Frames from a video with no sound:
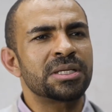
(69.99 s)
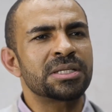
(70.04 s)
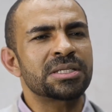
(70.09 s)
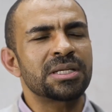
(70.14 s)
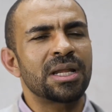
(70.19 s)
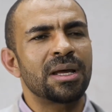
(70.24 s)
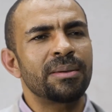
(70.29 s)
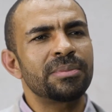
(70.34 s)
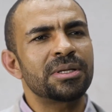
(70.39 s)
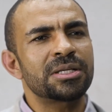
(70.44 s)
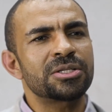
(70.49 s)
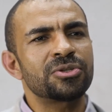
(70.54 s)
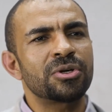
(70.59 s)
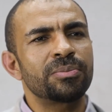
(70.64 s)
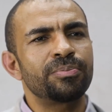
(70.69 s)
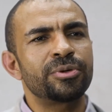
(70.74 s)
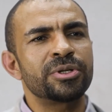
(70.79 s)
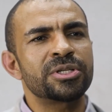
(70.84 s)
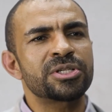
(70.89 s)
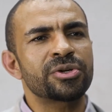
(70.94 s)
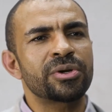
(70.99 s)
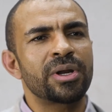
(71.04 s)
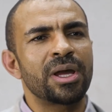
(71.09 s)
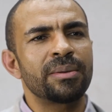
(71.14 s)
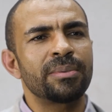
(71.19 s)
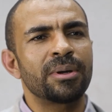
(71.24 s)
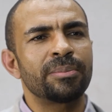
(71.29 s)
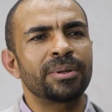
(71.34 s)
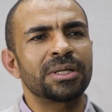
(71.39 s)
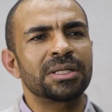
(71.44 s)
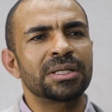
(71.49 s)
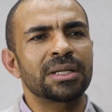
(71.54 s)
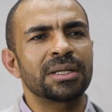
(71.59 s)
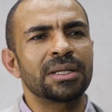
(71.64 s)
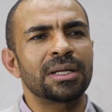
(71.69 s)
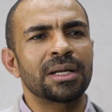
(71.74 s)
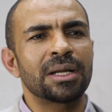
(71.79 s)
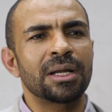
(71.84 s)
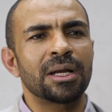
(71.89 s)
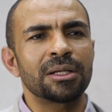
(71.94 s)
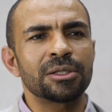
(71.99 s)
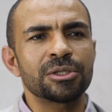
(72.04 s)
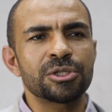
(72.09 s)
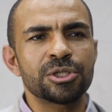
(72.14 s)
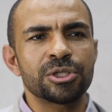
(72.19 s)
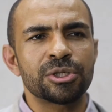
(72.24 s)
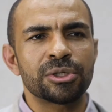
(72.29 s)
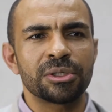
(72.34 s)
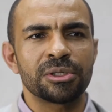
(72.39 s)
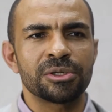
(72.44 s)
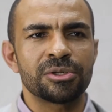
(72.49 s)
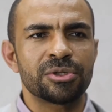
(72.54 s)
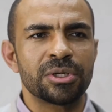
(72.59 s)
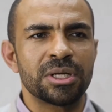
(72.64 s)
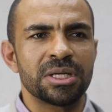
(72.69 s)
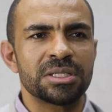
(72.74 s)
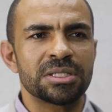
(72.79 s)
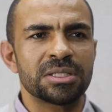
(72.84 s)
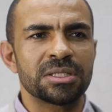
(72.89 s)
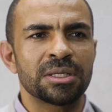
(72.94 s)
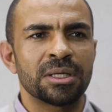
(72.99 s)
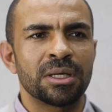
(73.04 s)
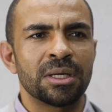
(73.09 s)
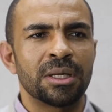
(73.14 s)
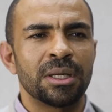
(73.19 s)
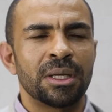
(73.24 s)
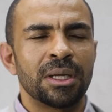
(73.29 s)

Islam does not prescribe a particular cultural dress.